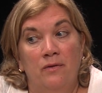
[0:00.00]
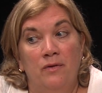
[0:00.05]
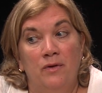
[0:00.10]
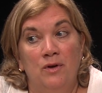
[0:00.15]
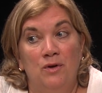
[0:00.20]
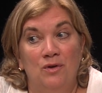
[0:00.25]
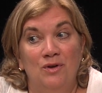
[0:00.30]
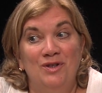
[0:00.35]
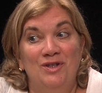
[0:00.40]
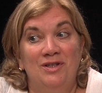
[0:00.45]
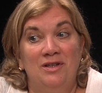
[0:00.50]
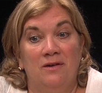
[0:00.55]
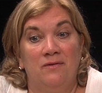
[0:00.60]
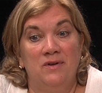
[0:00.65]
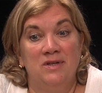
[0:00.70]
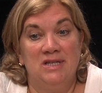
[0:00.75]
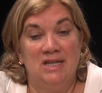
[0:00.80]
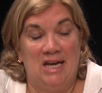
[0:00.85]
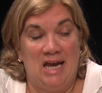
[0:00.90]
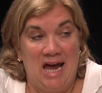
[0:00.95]
good stuff
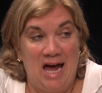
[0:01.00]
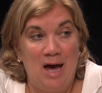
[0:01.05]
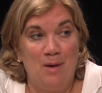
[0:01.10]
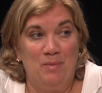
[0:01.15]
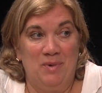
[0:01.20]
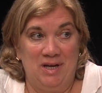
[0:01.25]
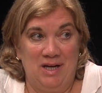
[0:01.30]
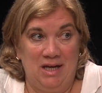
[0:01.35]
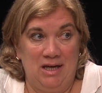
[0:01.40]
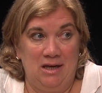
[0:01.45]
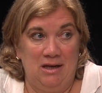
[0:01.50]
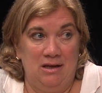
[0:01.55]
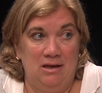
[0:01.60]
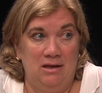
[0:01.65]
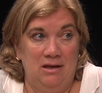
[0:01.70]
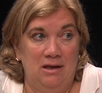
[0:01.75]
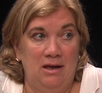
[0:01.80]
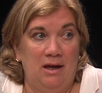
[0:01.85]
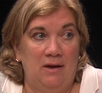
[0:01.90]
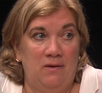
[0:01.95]
isn't happening,
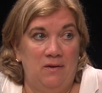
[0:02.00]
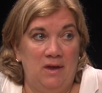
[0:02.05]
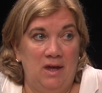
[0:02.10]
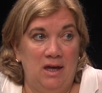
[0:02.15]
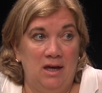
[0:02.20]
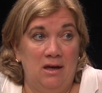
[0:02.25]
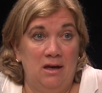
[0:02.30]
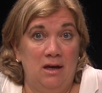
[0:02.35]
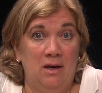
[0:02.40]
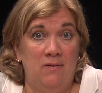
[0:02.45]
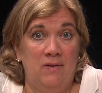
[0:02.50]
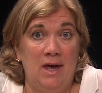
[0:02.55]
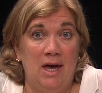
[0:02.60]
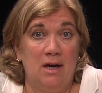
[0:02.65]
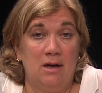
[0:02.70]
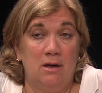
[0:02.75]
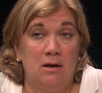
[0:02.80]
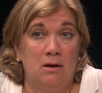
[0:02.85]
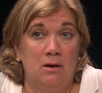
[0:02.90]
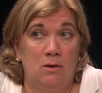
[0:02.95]
I think, and
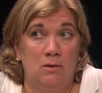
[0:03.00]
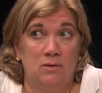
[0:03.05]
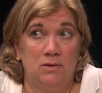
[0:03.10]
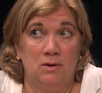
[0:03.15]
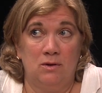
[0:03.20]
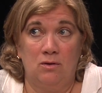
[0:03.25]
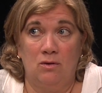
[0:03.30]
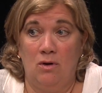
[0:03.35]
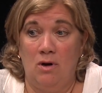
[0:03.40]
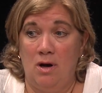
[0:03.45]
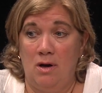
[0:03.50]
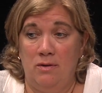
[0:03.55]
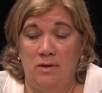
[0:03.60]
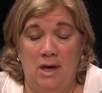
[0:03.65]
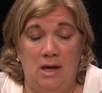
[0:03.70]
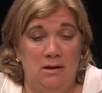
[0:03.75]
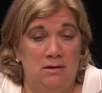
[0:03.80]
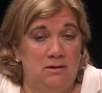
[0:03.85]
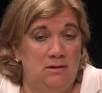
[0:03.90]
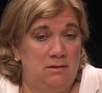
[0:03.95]
that goes across,
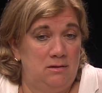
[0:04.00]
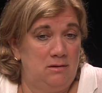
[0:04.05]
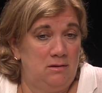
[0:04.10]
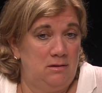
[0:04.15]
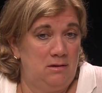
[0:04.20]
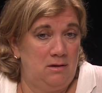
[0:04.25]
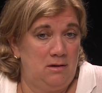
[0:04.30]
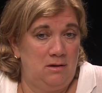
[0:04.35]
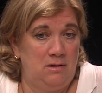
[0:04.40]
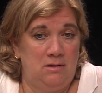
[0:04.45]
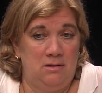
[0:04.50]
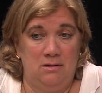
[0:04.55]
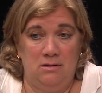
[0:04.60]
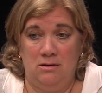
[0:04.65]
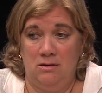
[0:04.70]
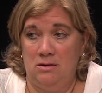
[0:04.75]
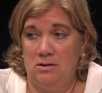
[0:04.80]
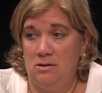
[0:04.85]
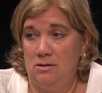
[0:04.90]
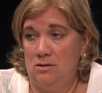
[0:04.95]
that's
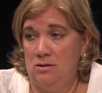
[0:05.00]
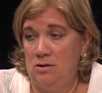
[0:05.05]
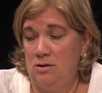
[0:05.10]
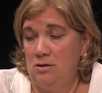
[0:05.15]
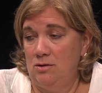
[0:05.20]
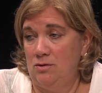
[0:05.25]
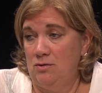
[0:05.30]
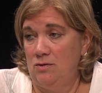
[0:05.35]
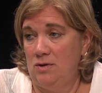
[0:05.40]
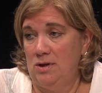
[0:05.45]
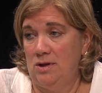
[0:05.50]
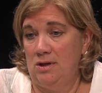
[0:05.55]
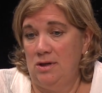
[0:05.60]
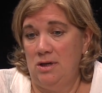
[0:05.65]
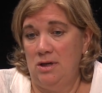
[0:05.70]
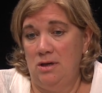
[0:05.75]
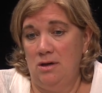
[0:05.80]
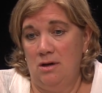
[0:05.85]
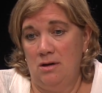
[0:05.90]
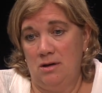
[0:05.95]
children,
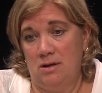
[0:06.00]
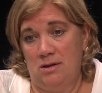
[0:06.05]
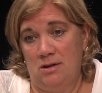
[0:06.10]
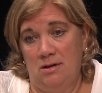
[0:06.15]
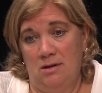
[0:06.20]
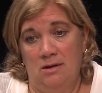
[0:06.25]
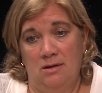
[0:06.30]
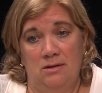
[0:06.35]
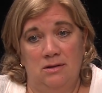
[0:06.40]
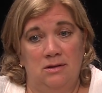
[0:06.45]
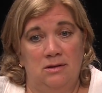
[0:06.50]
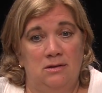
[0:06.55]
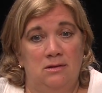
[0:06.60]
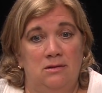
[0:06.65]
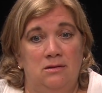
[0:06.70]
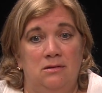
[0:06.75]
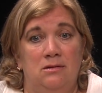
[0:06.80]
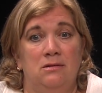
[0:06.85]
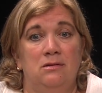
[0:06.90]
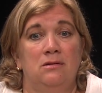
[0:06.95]
young
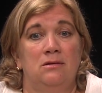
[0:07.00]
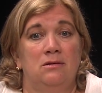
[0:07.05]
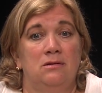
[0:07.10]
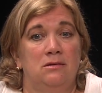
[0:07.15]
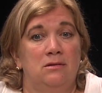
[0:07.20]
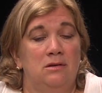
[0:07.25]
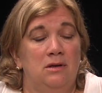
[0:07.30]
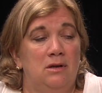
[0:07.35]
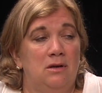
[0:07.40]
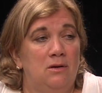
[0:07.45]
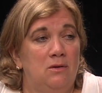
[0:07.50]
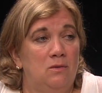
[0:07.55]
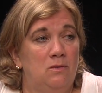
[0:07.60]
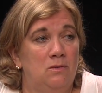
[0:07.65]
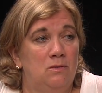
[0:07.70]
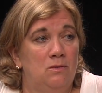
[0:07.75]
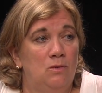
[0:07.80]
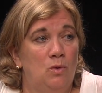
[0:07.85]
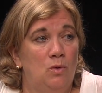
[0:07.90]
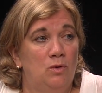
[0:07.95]
adults,
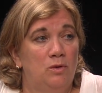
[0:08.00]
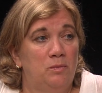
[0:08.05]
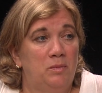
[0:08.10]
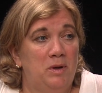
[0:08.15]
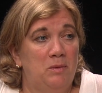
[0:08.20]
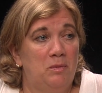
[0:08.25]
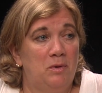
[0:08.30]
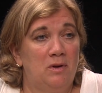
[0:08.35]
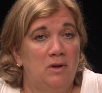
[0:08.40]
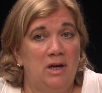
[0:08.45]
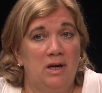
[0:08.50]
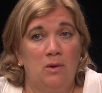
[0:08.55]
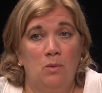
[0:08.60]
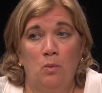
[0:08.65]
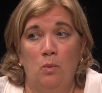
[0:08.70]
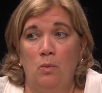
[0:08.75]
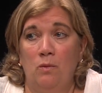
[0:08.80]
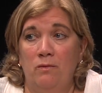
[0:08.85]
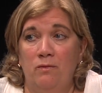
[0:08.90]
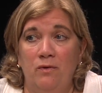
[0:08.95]
old people,
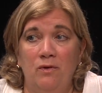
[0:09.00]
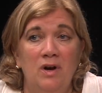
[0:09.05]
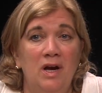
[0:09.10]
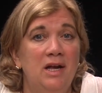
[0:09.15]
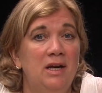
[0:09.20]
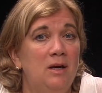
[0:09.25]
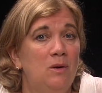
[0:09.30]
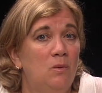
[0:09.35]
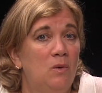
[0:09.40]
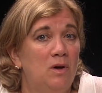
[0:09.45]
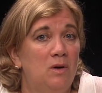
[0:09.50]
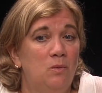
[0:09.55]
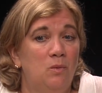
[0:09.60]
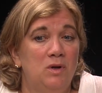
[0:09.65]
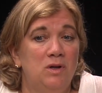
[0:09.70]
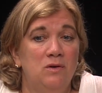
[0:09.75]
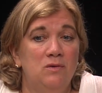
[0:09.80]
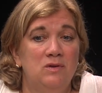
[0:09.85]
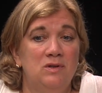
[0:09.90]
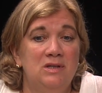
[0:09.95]
for anyone,
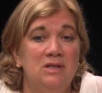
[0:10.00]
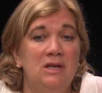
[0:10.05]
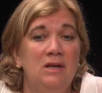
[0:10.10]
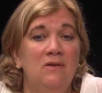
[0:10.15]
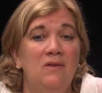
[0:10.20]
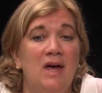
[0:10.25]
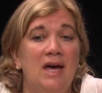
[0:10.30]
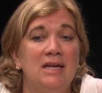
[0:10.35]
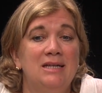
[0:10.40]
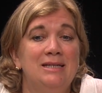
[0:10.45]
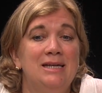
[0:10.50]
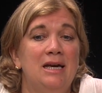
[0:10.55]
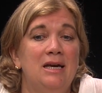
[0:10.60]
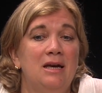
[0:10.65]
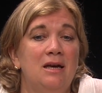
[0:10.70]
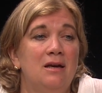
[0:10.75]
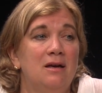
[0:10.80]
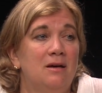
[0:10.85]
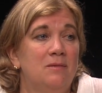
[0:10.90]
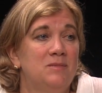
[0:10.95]
when you see that
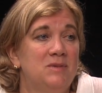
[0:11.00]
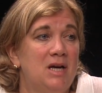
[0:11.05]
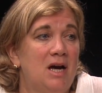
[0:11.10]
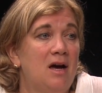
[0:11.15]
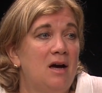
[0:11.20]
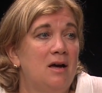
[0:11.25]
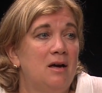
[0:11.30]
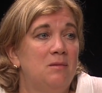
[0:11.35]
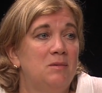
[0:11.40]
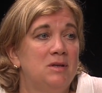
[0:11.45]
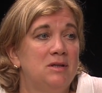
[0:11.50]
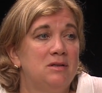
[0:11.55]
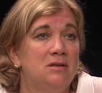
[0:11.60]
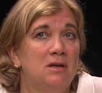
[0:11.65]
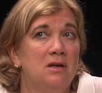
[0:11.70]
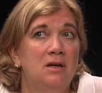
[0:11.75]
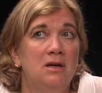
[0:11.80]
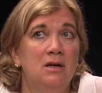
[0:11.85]
taking up time and